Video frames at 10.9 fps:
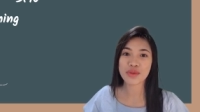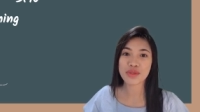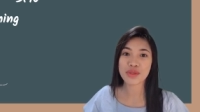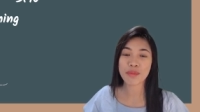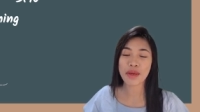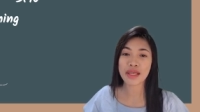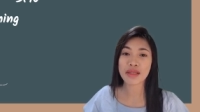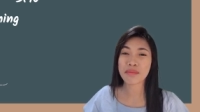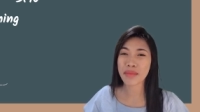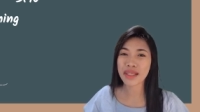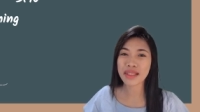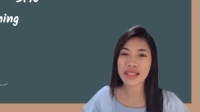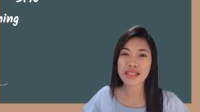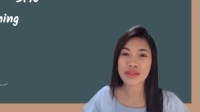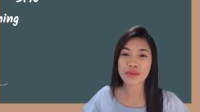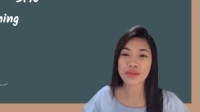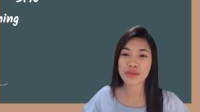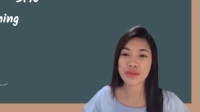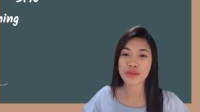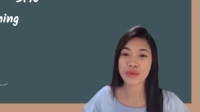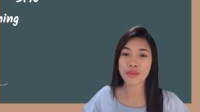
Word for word: also paid. But it's also so